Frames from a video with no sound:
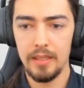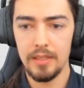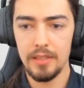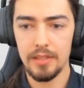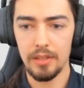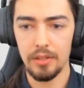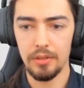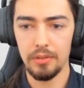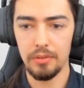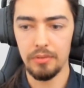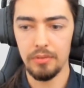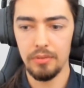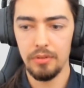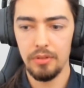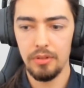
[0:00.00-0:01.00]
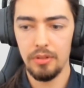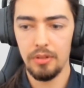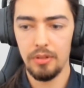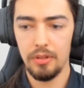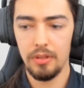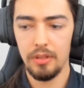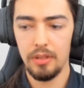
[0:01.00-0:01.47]
So
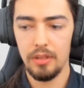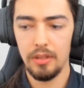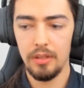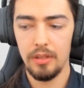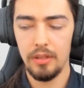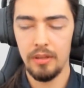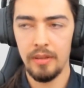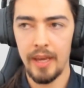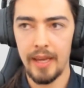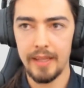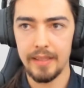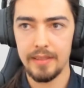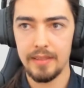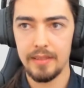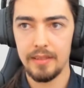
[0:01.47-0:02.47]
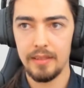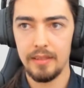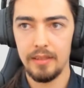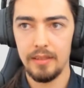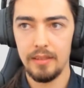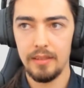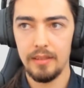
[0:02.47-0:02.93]
that's
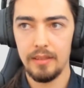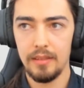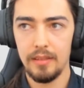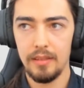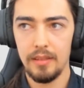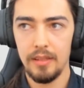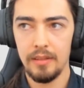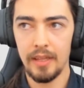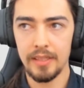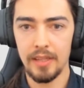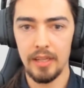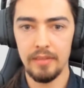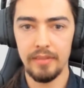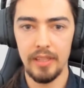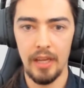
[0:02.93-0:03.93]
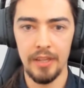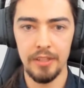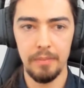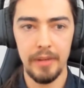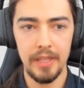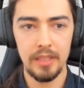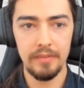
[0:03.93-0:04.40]
kind of the
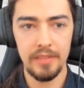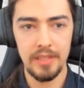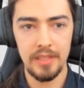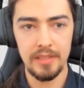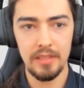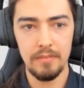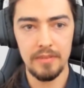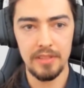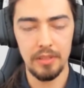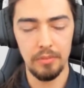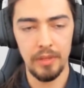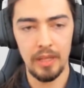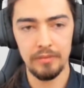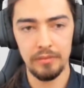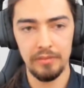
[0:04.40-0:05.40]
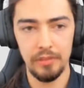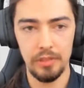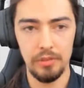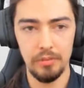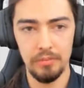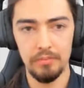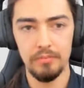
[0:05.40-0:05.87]
underpinning of the system, is that we have a
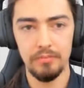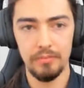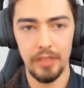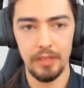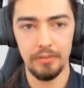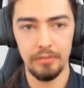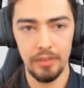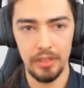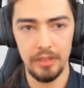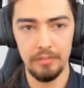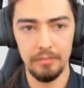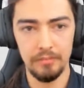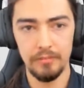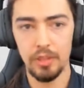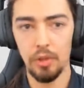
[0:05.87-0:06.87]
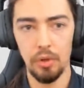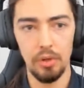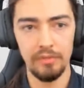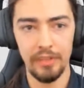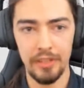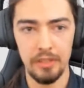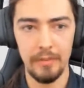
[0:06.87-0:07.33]
few like really
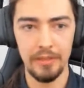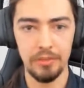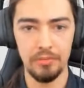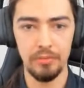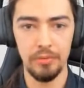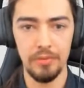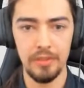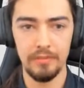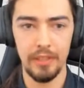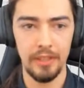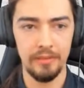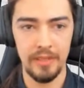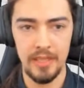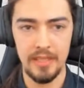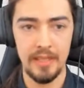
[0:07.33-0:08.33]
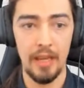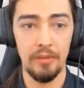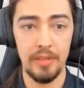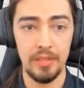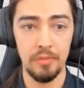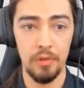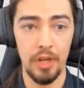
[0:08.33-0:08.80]
core fundamental rules of like, this is how
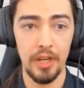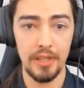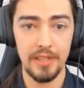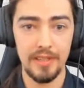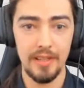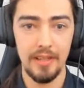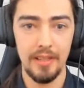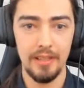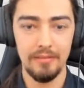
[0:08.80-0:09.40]
this works.